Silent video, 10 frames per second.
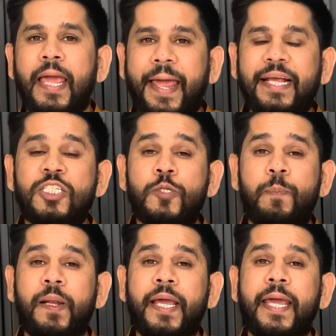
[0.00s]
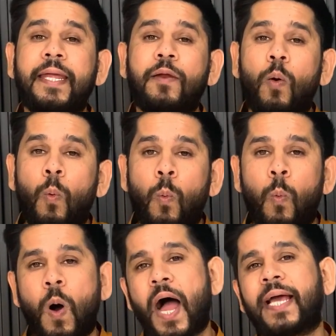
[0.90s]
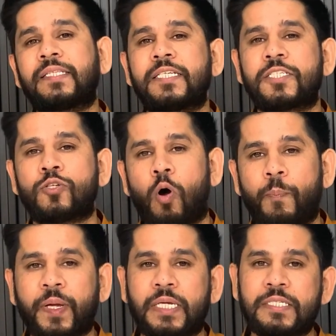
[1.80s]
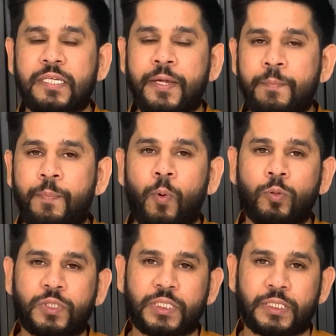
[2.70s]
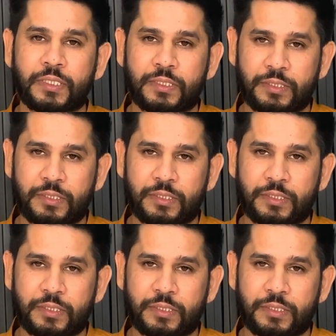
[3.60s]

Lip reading: explain why this topic is important.